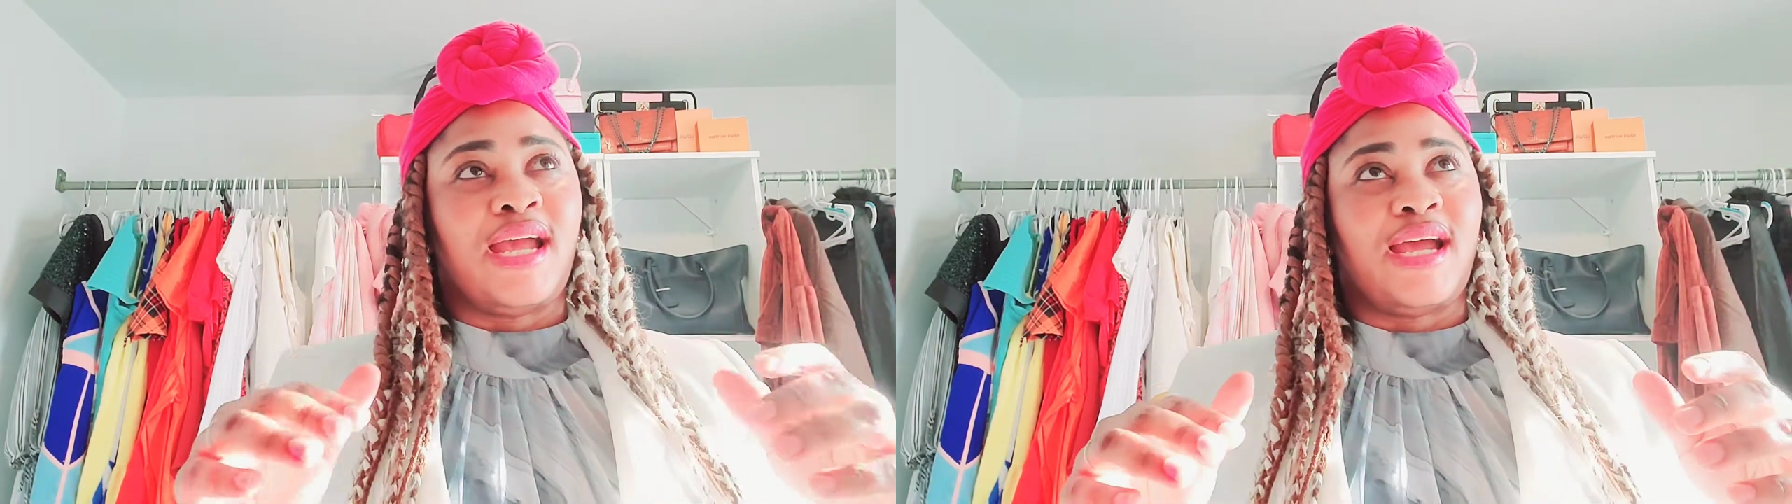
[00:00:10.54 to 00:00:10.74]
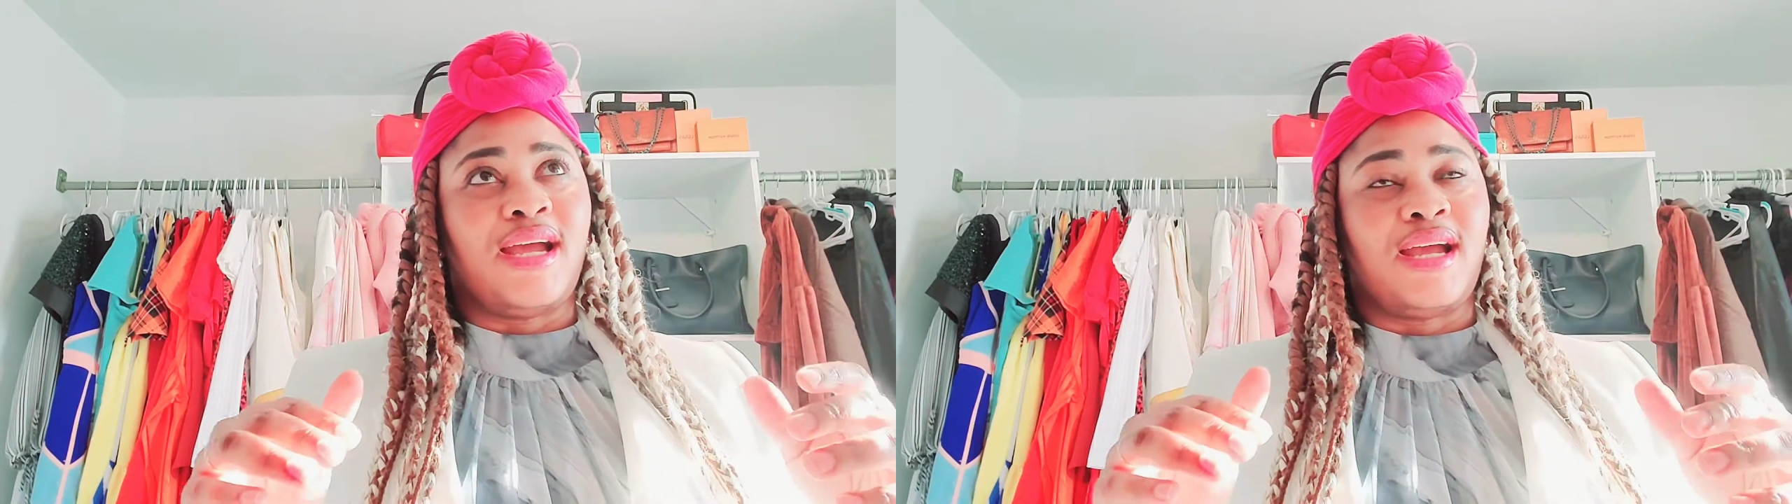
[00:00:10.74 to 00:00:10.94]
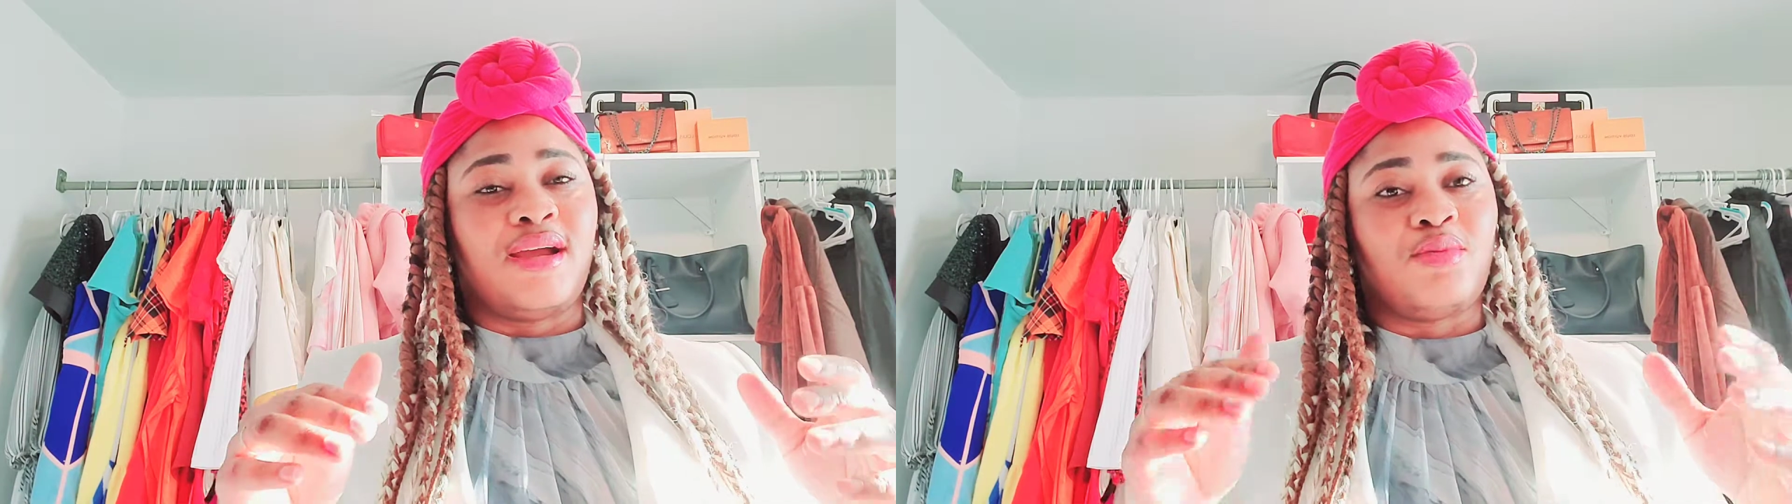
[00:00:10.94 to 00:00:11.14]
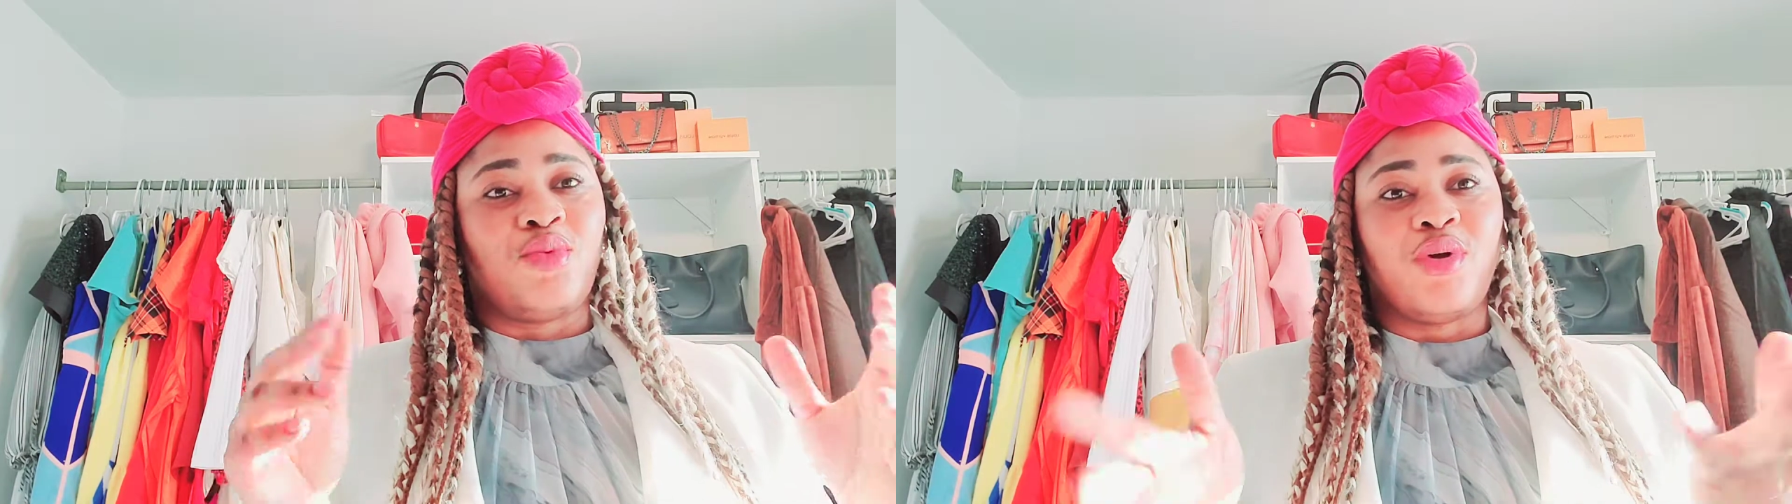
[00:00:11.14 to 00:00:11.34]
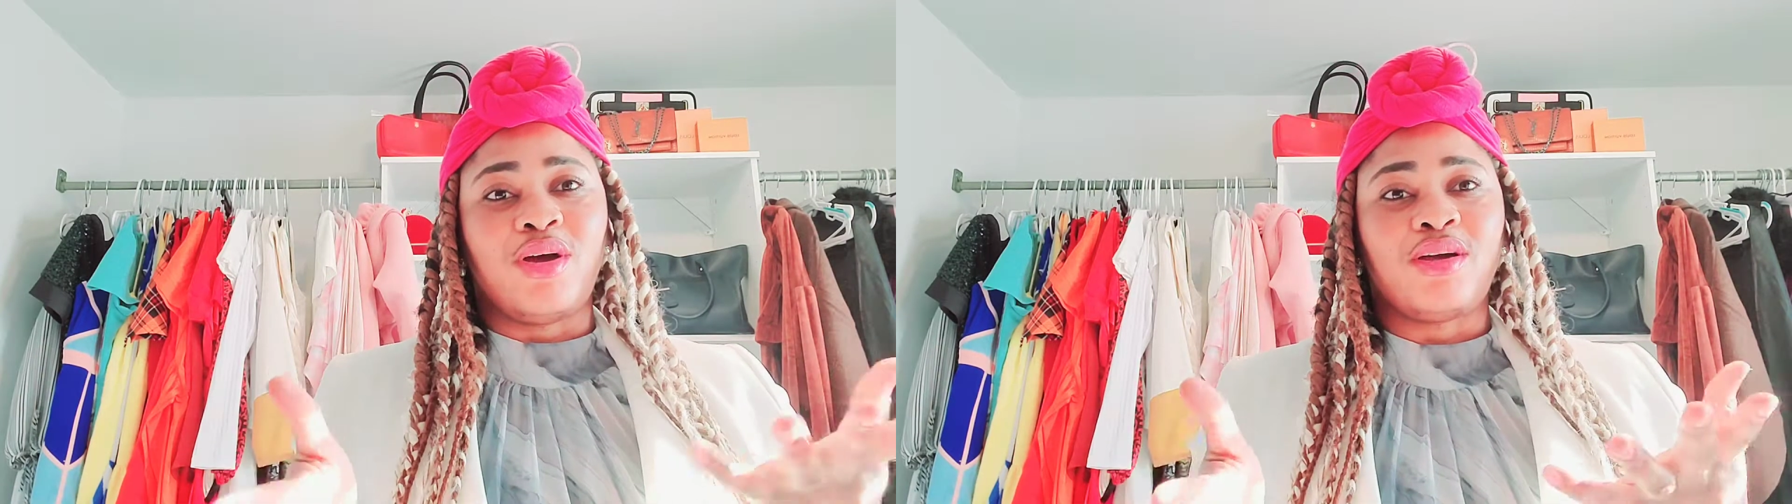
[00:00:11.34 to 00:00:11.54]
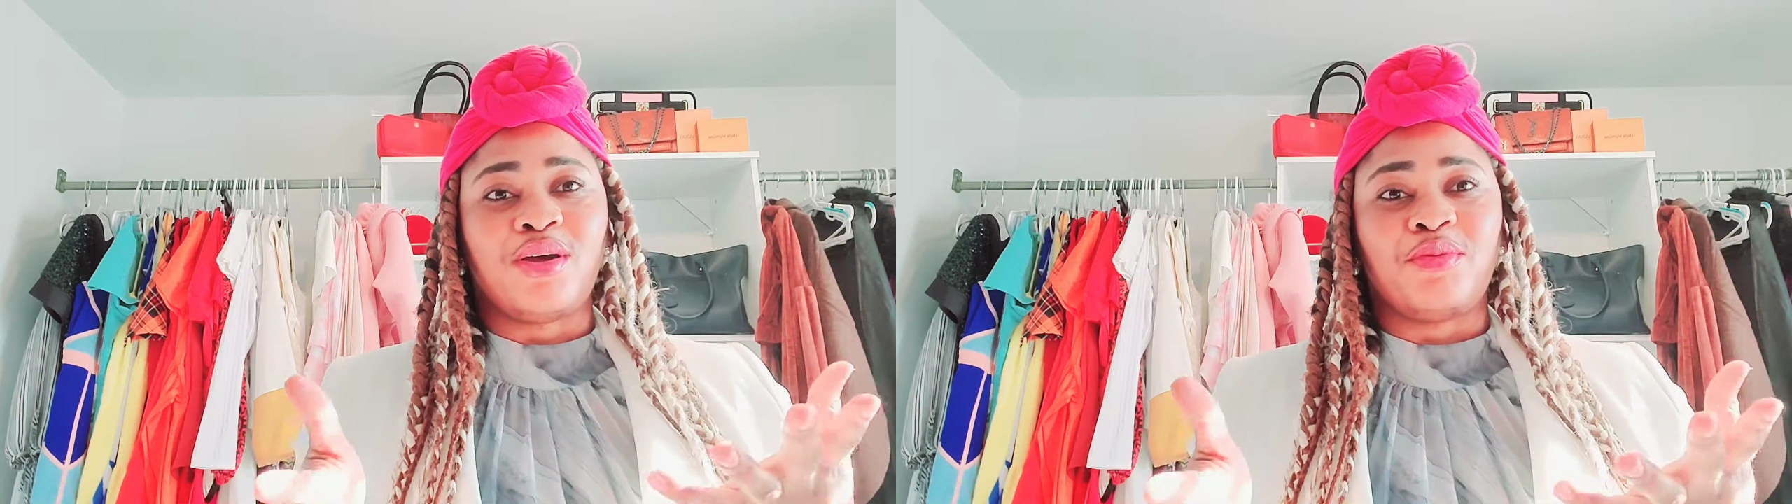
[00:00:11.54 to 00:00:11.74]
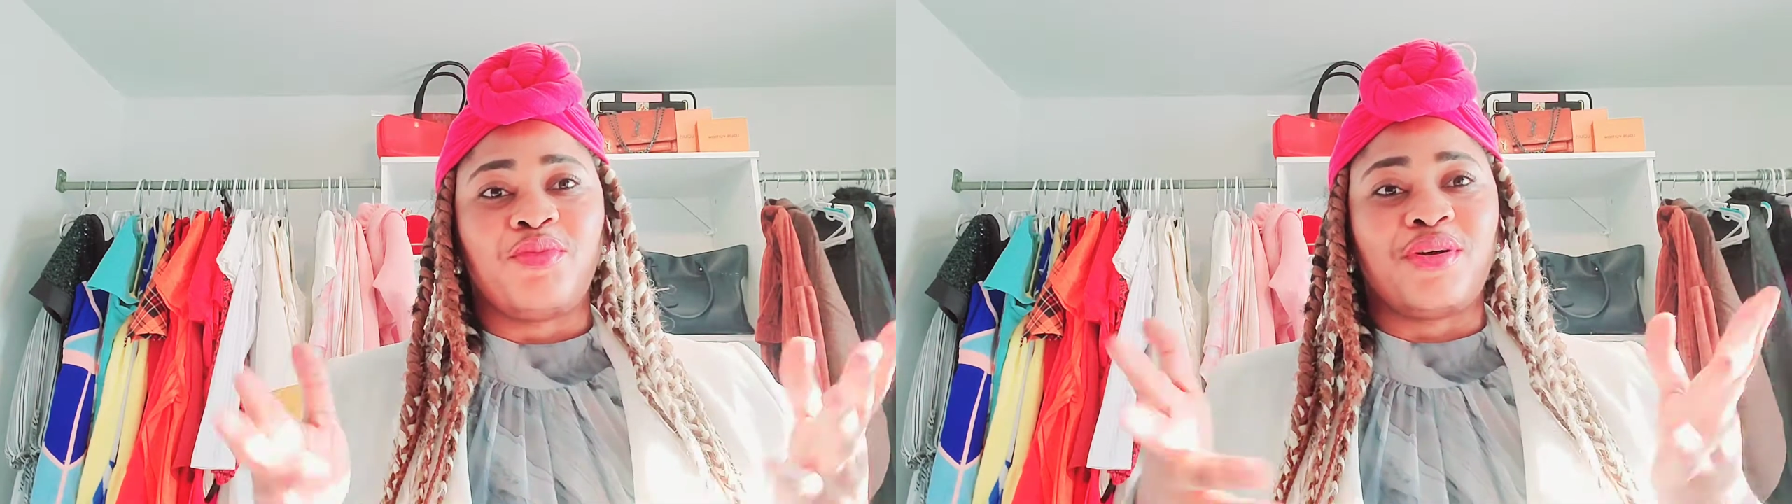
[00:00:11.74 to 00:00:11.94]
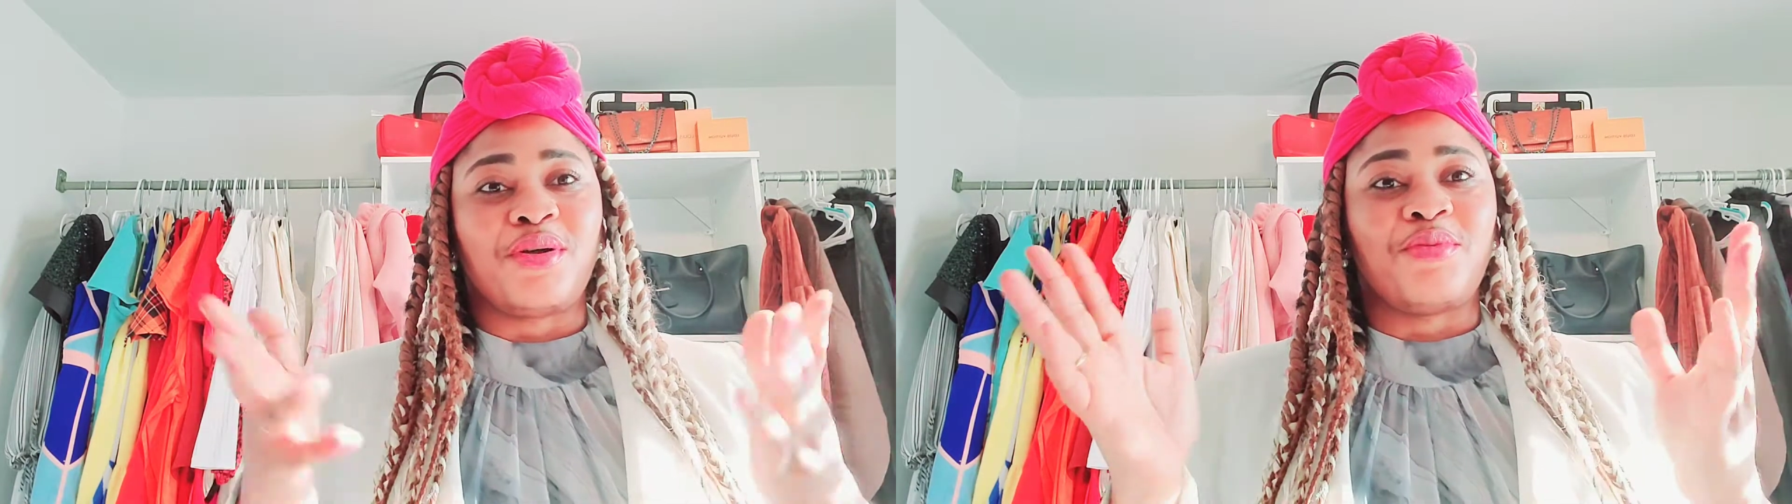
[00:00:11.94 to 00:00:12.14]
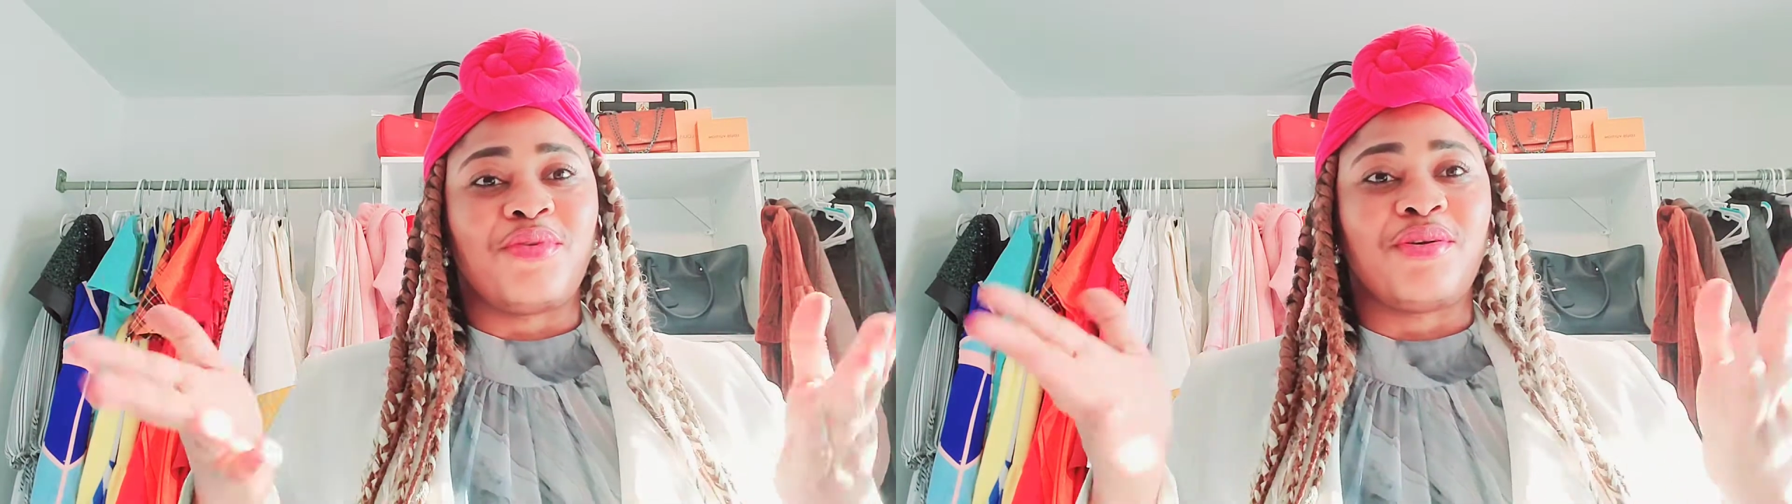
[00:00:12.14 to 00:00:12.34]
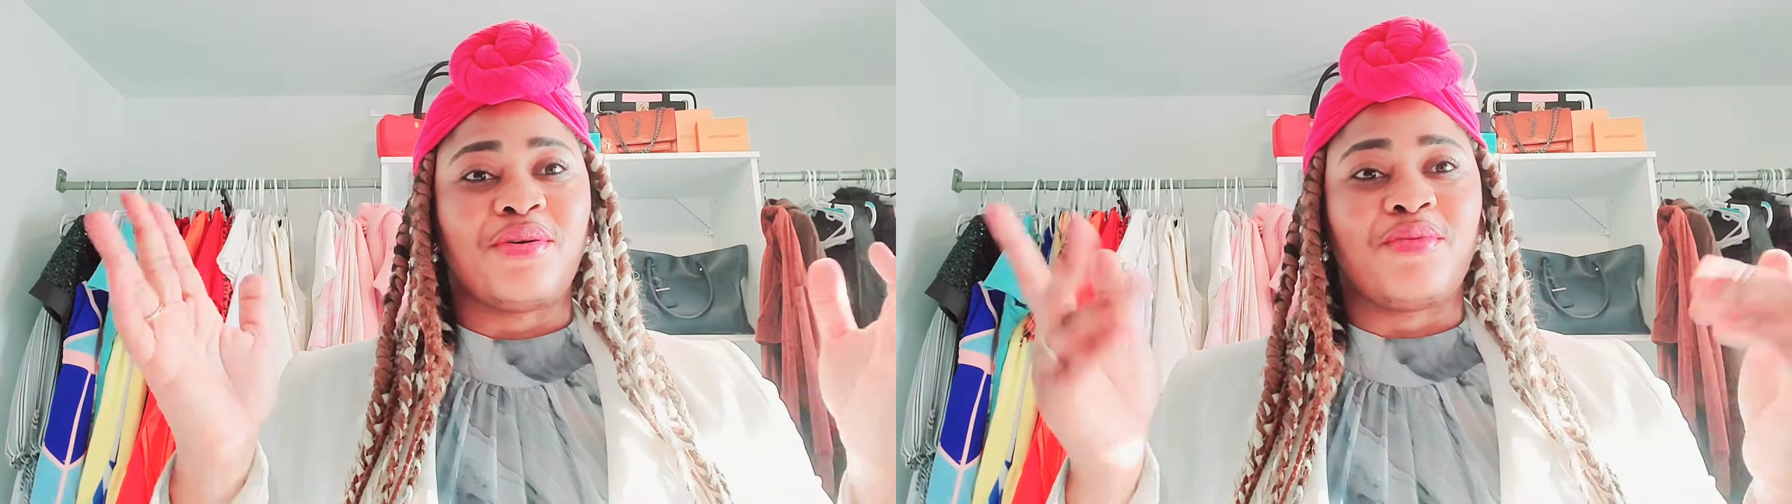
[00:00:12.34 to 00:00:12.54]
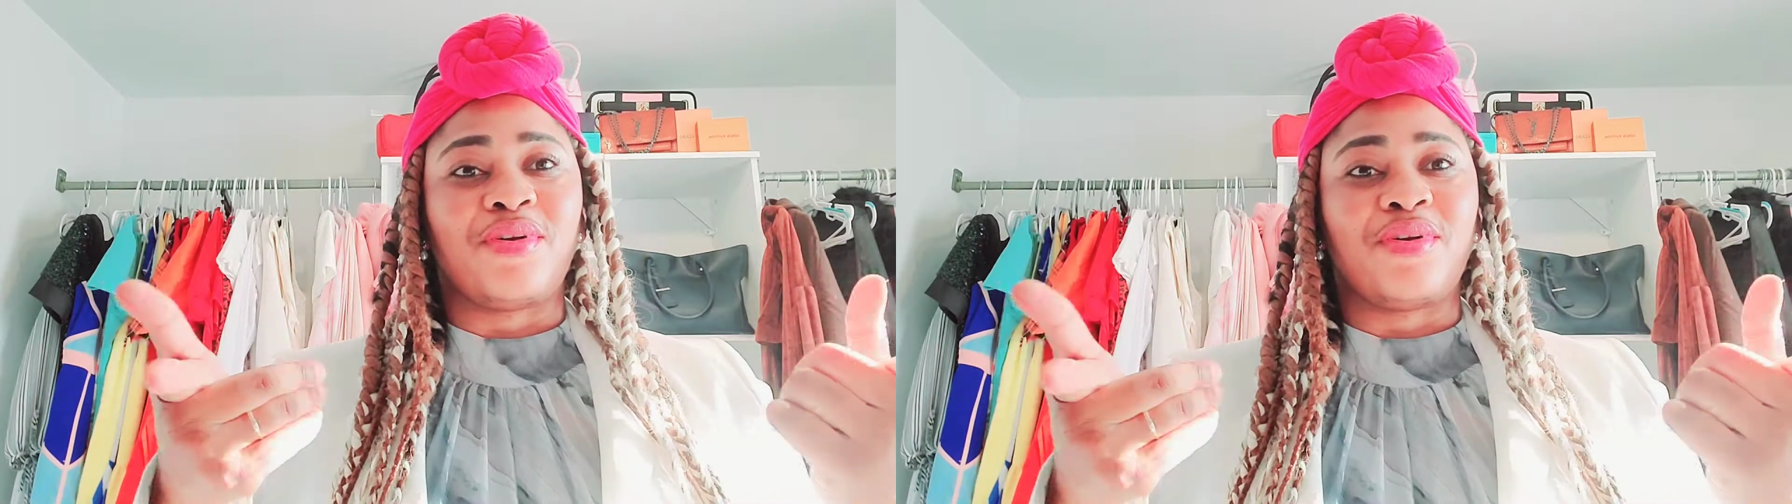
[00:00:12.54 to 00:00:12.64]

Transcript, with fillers: Um, welcome, welcome, welcome,